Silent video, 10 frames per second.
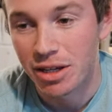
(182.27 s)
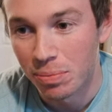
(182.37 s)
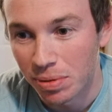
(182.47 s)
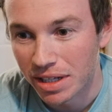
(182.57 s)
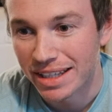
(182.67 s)

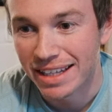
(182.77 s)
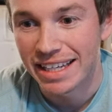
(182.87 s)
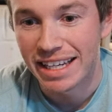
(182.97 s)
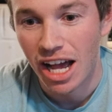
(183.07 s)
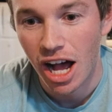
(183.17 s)

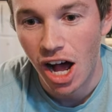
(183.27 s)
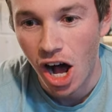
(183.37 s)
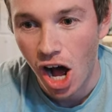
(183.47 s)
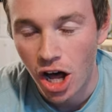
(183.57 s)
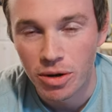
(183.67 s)
completely
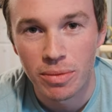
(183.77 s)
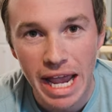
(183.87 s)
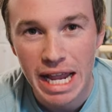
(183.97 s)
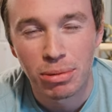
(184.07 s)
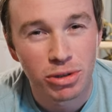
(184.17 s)

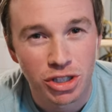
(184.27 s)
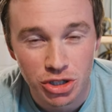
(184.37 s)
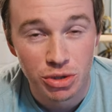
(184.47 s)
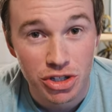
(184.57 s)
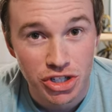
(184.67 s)
unable to
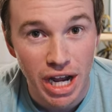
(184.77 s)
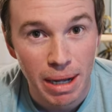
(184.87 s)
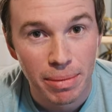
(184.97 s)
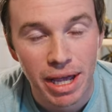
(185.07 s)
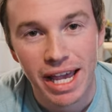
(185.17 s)
do the
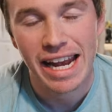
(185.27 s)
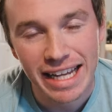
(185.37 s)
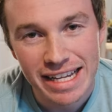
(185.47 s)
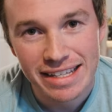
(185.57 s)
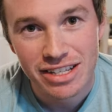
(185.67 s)
job, and
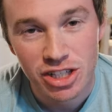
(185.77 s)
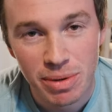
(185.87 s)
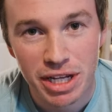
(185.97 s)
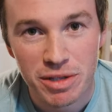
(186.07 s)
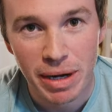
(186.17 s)
I guess that's to
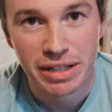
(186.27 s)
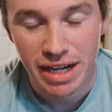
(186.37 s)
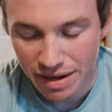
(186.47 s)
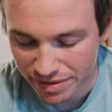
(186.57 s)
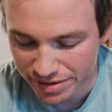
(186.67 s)
be
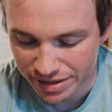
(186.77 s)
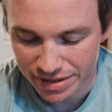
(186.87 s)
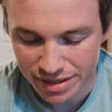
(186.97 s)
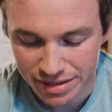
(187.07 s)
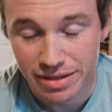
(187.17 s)
expected. Obviously,
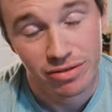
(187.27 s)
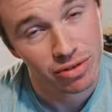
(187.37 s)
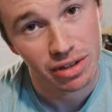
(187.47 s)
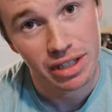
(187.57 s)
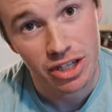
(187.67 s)
this isn't
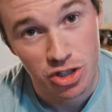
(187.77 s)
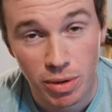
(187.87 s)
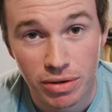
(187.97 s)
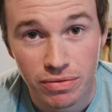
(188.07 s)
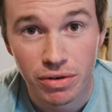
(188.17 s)
really a
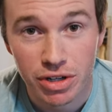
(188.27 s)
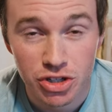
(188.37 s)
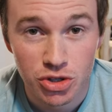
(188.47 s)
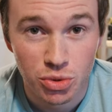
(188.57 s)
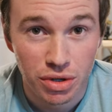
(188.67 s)
smartphone,
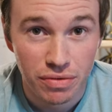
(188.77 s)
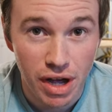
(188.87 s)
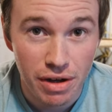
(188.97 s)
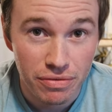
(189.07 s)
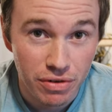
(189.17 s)
it's just sort of
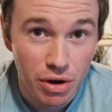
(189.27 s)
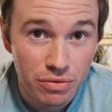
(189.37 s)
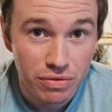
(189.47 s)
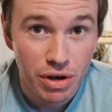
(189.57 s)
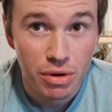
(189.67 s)
a
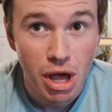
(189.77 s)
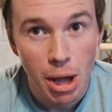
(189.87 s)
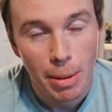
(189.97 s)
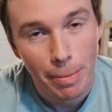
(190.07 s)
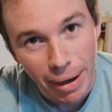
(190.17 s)
phone,
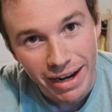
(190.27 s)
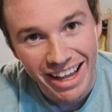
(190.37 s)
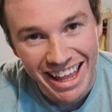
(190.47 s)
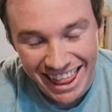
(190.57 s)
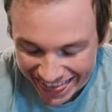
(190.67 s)

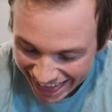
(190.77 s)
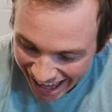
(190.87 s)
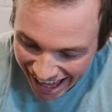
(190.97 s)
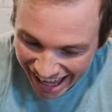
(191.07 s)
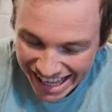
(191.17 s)
but
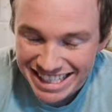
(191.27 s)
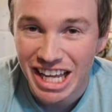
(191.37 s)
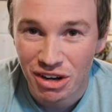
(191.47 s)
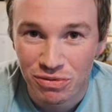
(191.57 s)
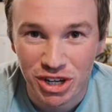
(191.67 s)
it's
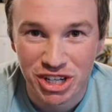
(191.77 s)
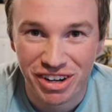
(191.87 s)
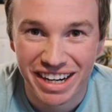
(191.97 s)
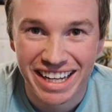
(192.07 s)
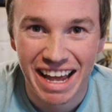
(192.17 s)
kind of
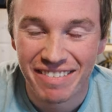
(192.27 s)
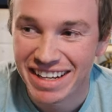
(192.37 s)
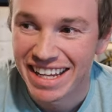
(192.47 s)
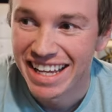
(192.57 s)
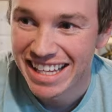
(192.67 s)
frustrating
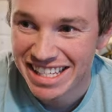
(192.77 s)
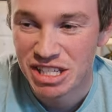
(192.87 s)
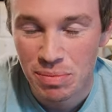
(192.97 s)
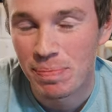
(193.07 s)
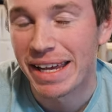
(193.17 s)
having, this
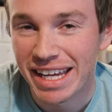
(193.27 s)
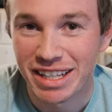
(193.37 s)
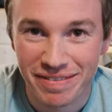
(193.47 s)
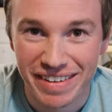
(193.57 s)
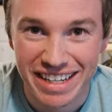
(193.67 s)
is a big
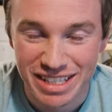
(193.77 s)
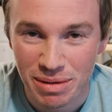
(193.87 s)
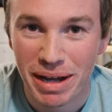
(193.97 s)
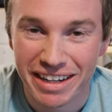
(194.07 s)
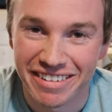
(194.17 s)
inconvenience,
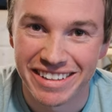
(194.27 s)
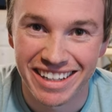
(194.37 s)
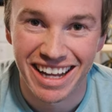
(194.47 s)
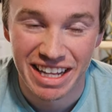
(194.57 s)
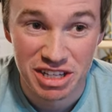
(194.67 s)
I'm not going
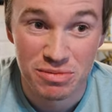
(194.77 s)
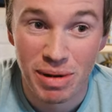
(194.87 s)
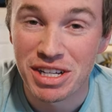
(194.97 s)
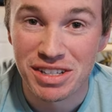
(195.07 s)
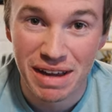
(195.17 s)
to lie. This
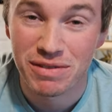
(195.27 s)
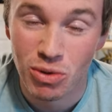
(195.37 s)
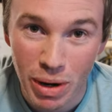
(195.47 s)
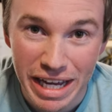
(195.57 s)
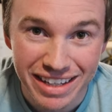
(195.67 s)
might just have
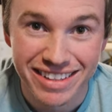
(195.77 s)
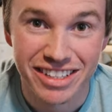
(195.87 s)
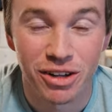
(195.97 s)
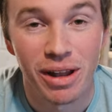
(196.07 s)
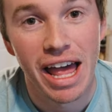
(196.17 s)
to wait
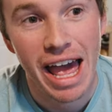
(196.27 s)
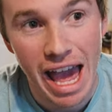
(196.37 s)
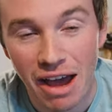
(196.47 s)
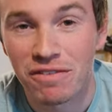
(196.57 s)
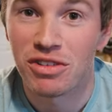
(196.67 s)
until
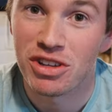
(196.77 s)
after